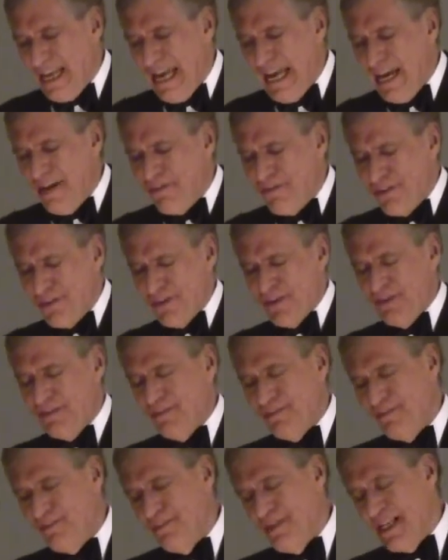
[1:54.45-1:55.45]
After
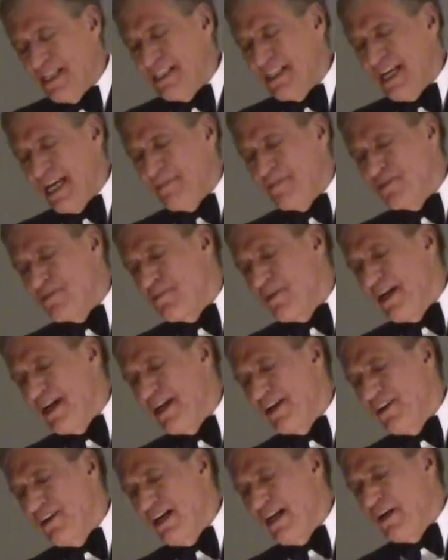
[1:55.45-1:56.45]
my time as
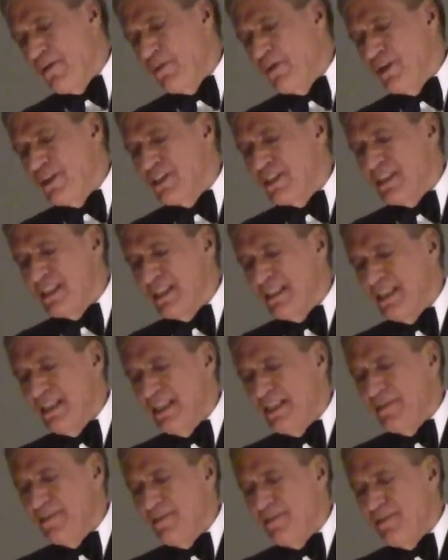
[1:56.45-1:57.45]
mayor, I was
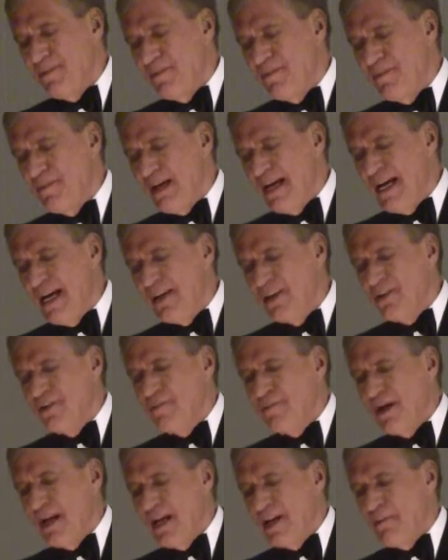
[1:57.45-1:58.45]

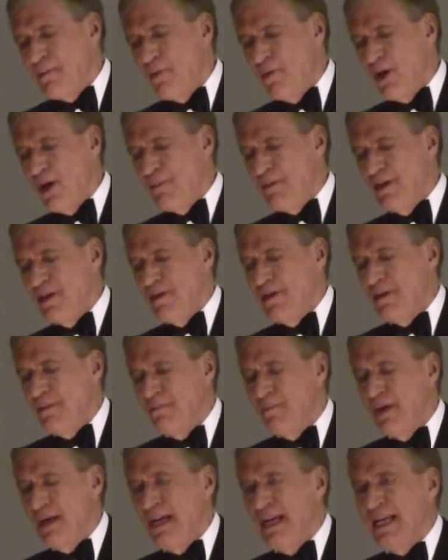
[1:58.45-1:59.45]
honored by an
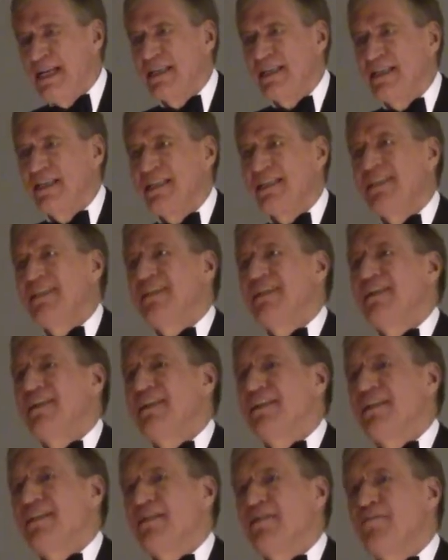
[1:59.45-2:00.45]
appointment by
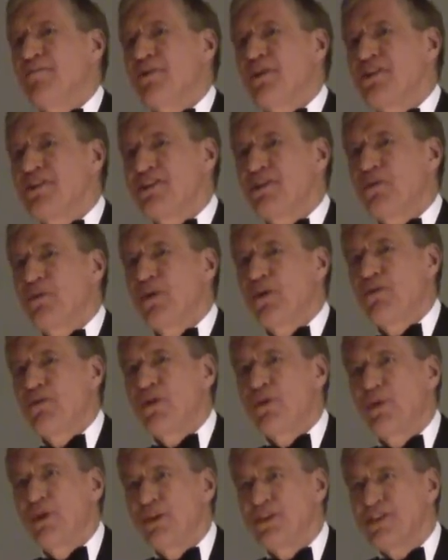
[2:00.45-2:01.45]
President
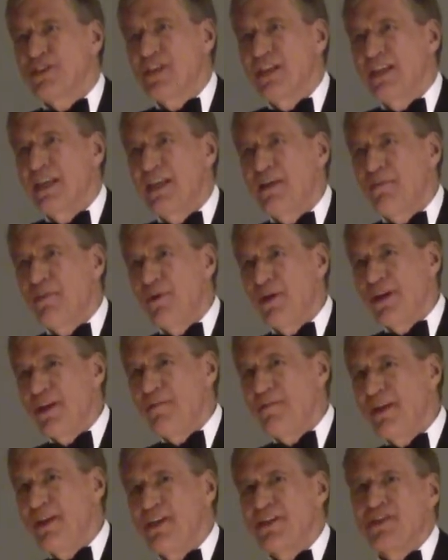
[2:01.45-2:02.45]
Woodrow Wilson. He
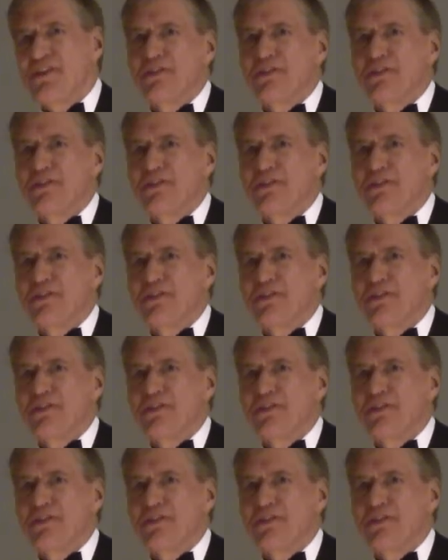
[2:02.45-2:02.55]
appointed me to